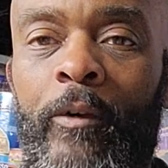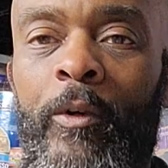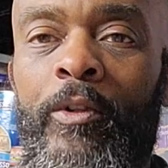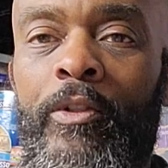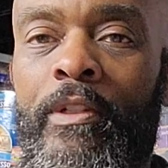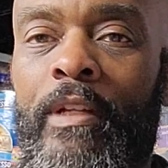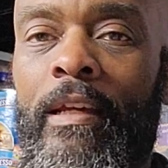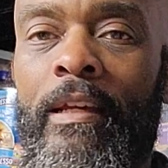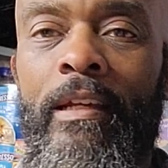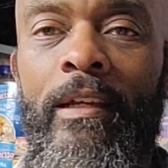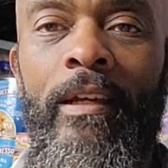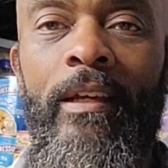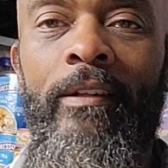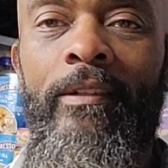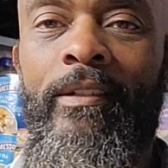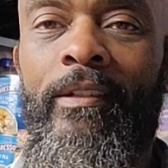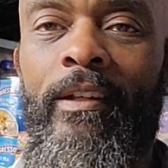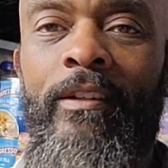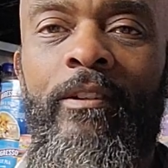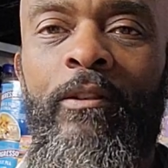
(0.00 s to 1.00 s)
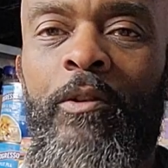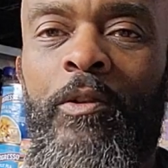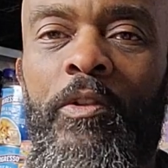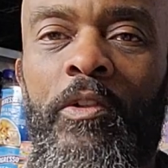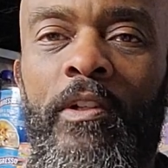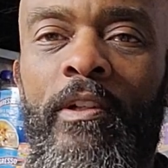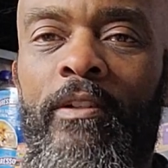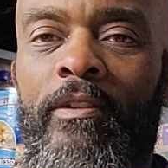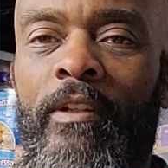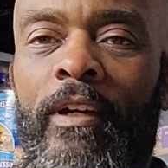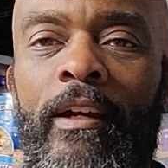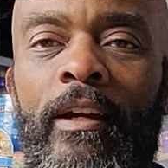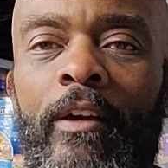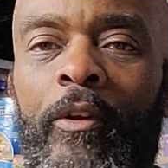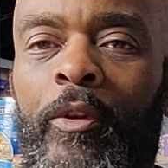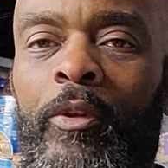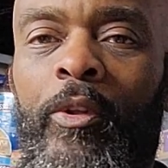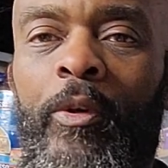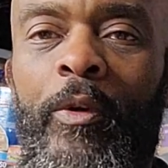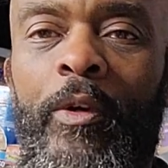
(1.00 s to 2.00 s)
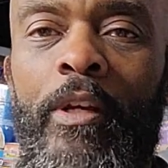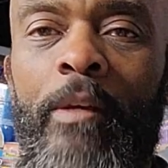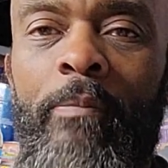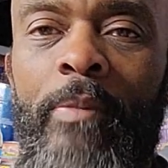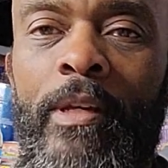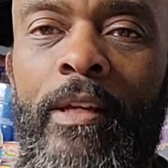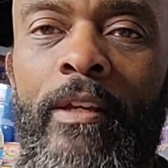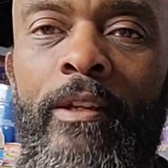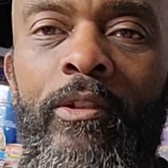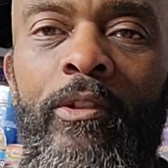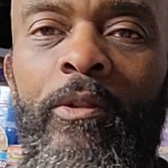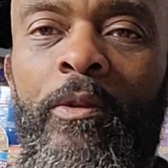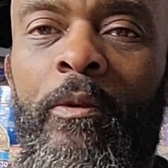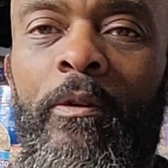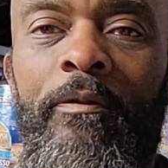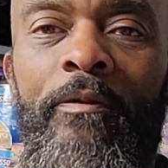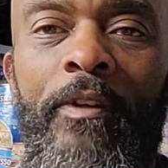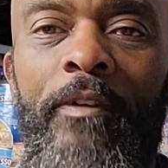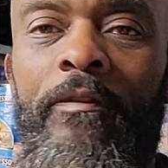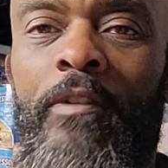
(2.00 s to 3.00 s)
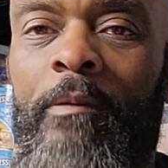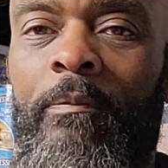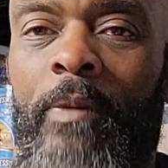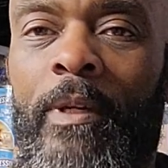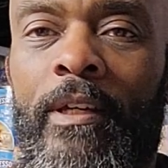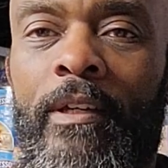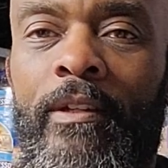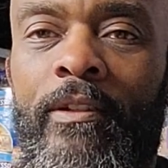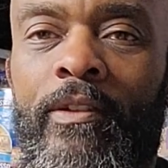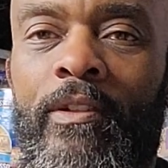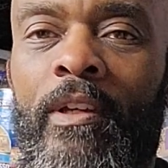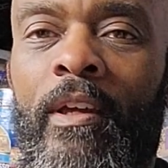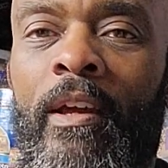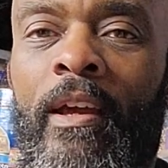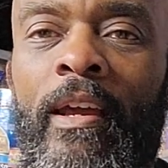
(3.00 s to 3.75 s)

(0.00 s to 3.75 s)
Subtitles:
first aid kits that usually is like a 30-piece to a 50-piece.